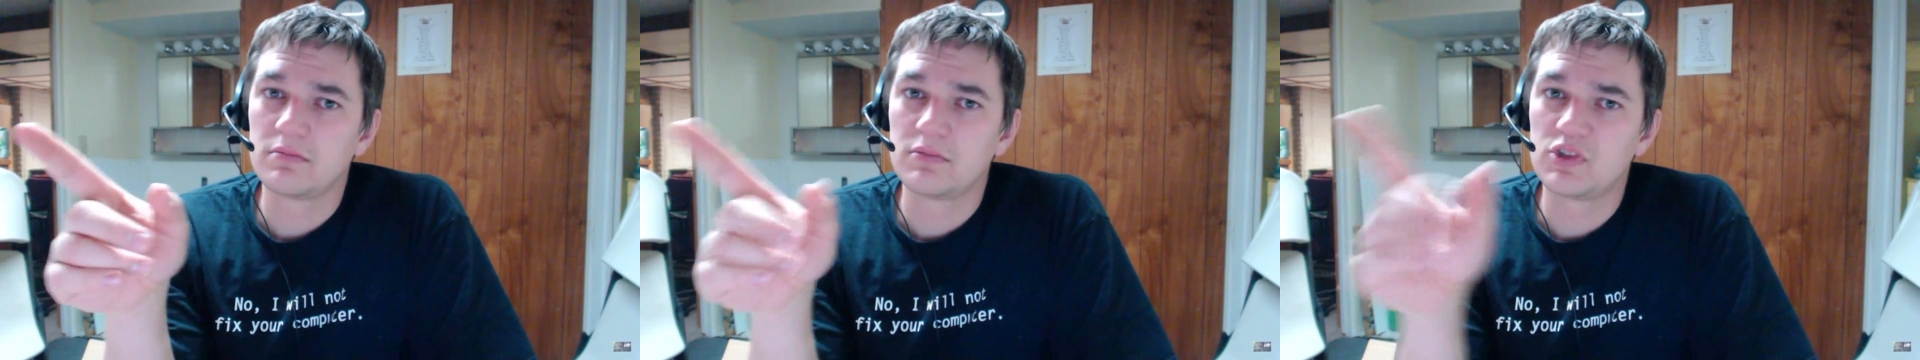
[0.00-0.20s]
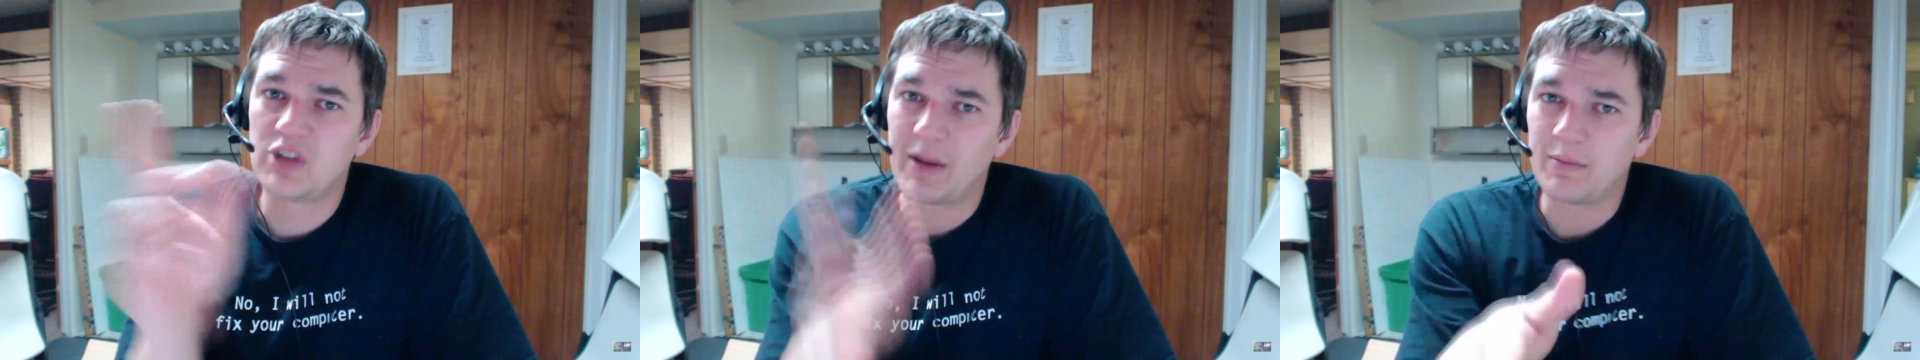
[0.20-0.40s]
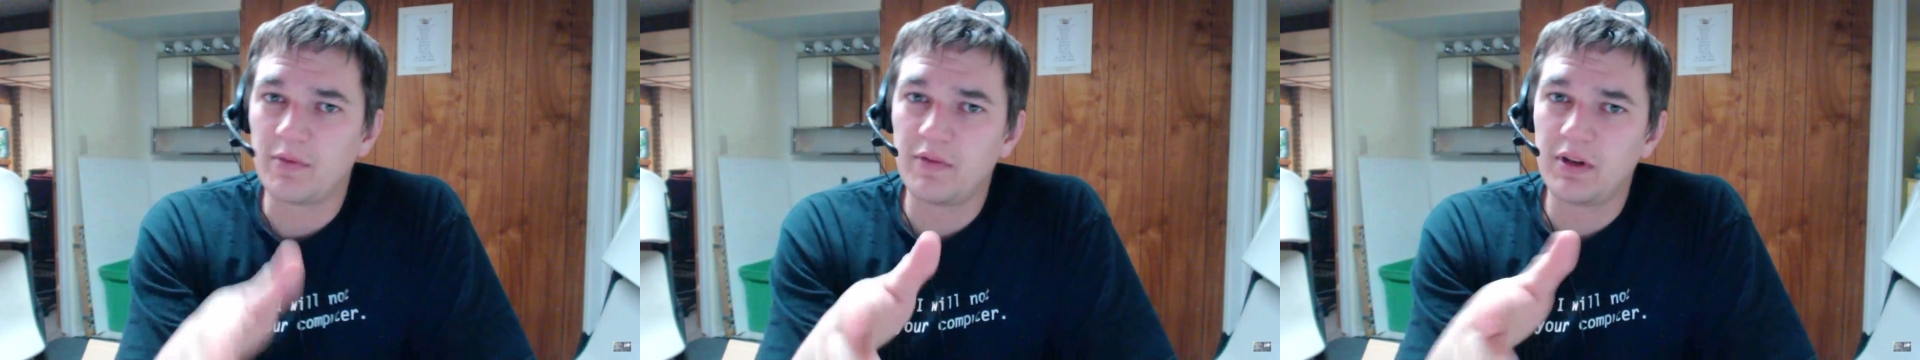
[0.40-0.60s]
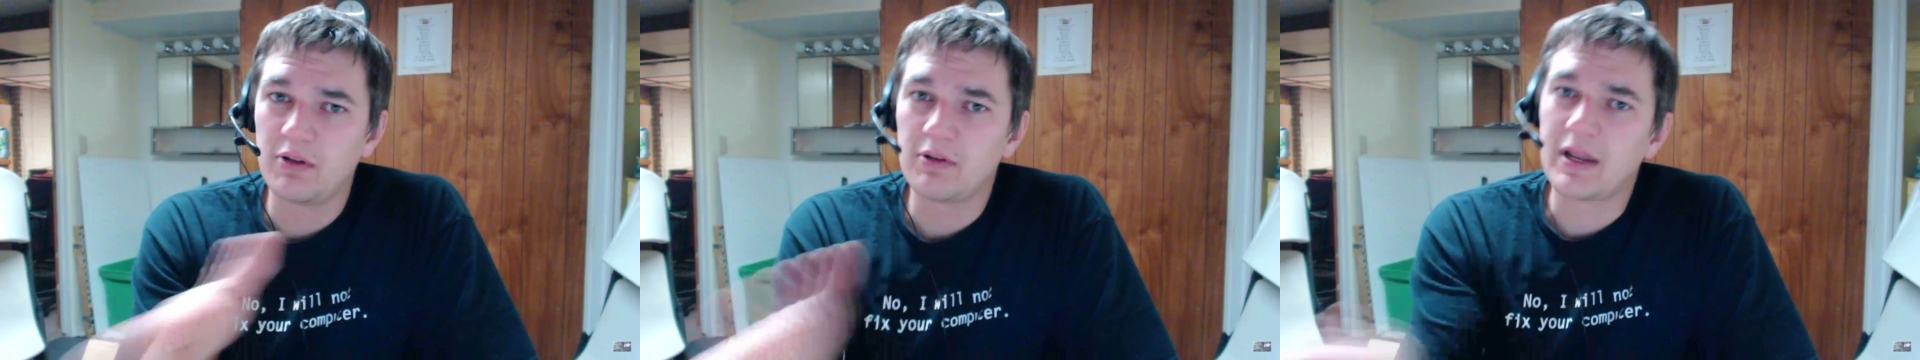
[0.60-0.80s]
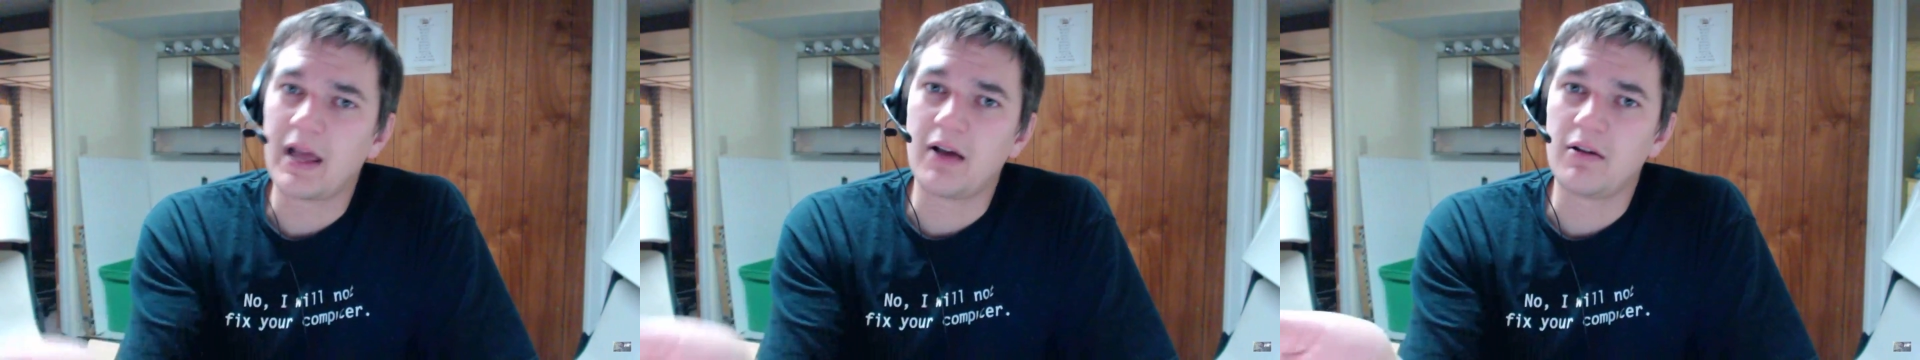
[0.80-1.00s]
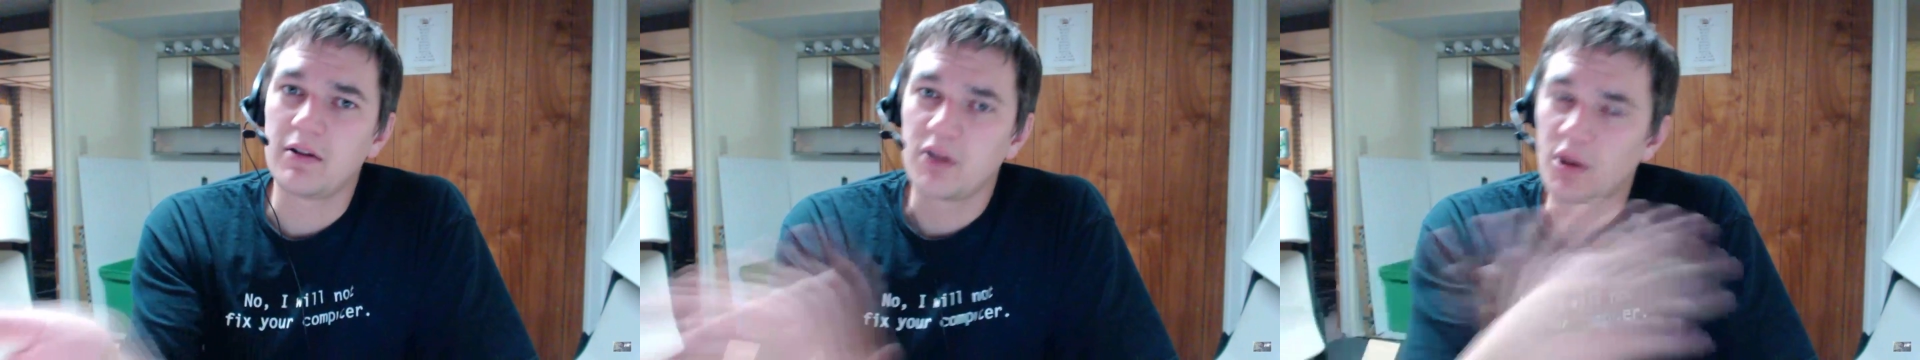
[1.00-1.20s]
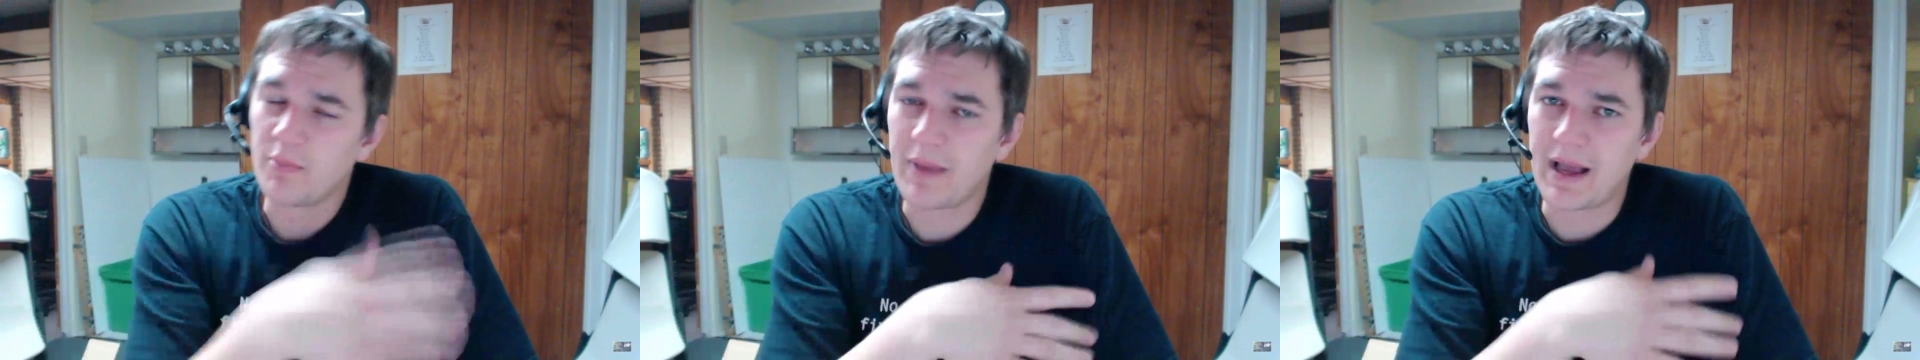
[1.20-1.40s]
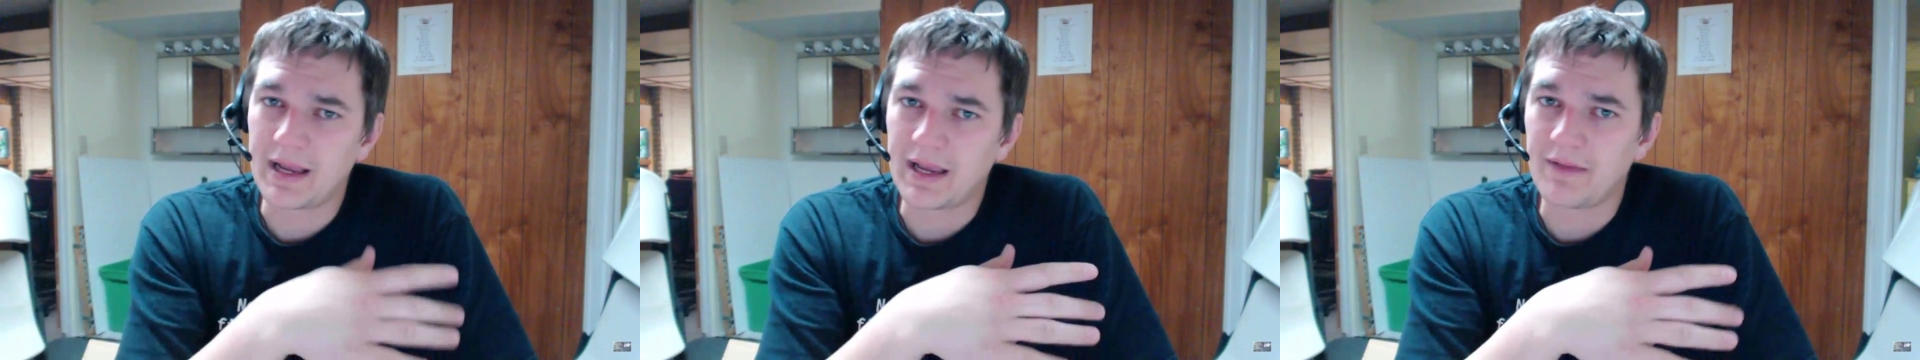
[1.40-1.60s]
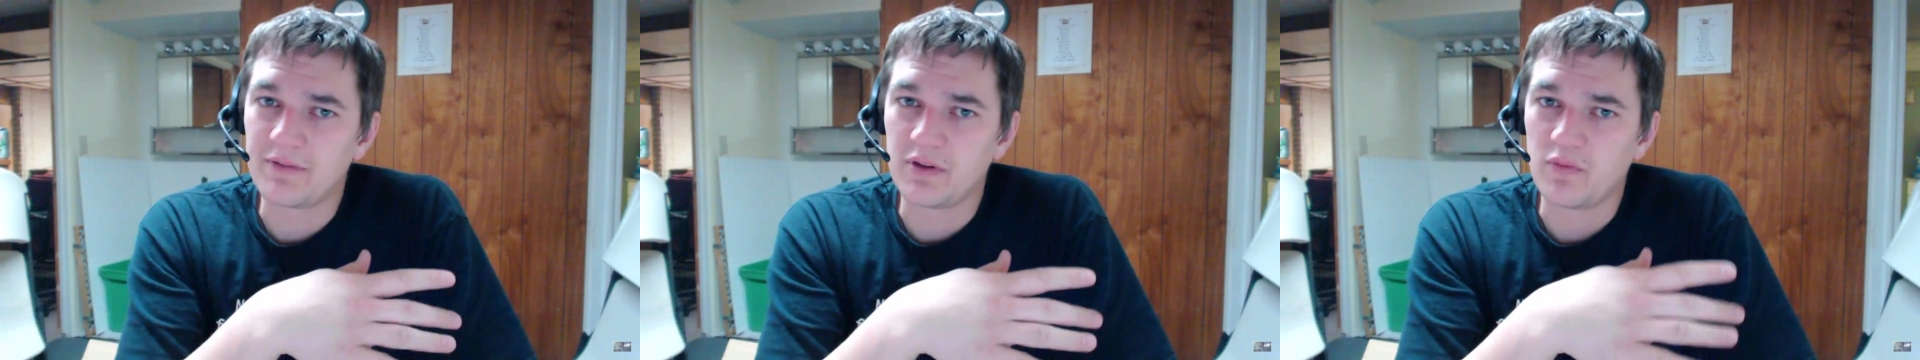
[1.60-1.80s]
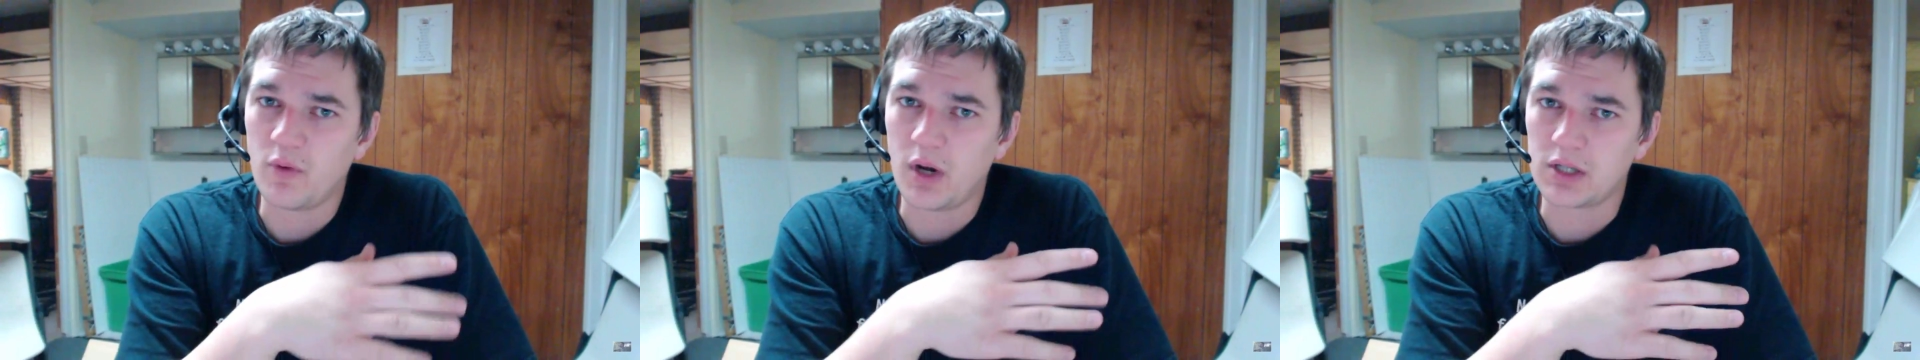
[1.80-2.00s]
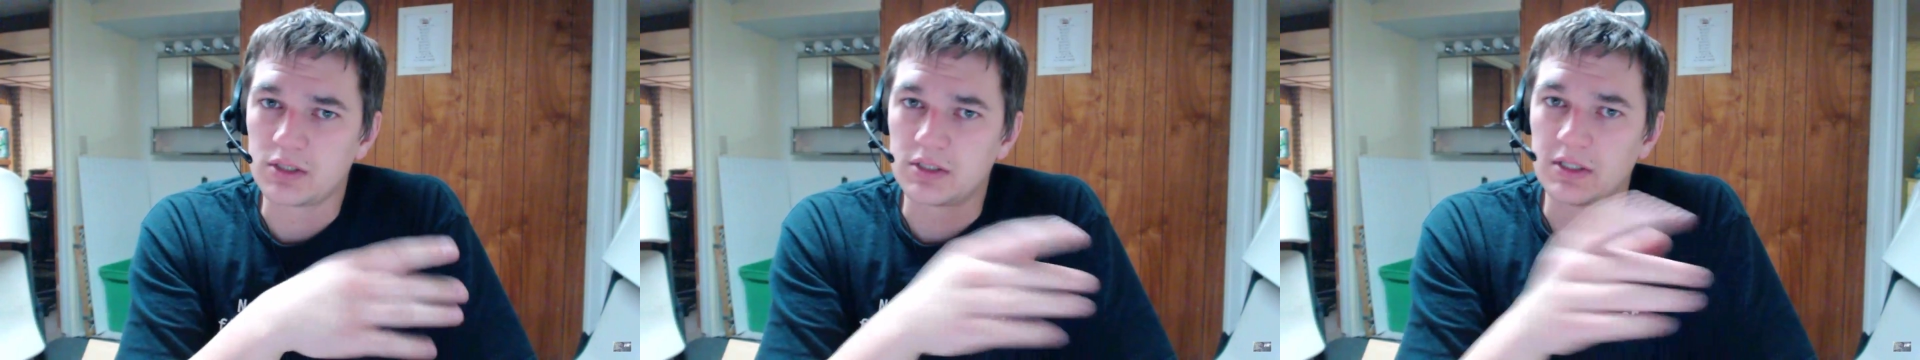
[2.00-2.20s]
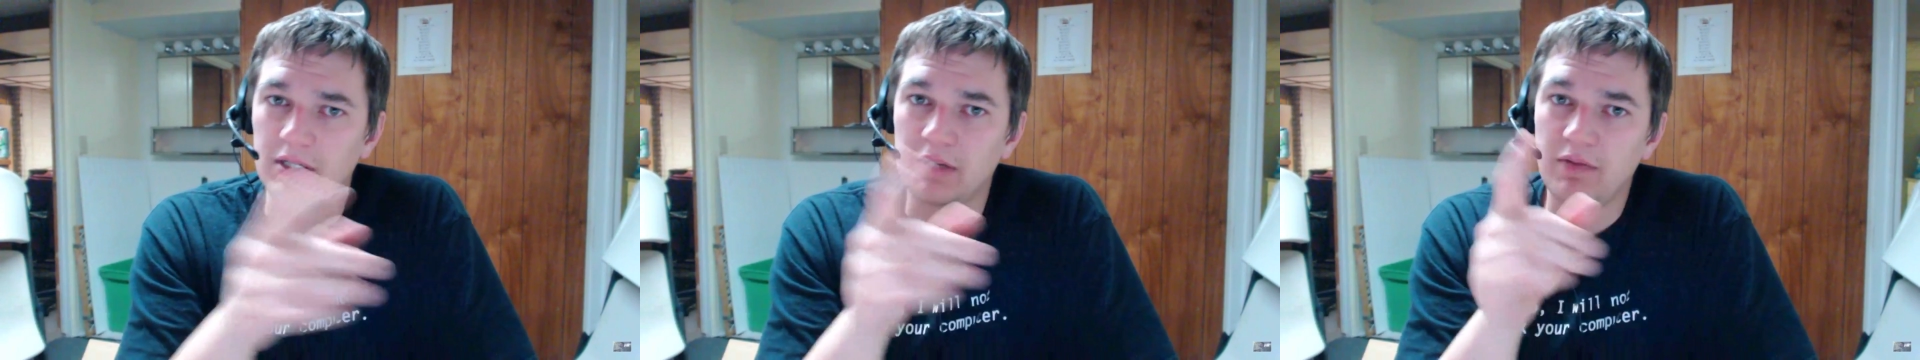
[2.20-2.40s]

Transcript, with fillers: stop the video now and come back after you've watched it.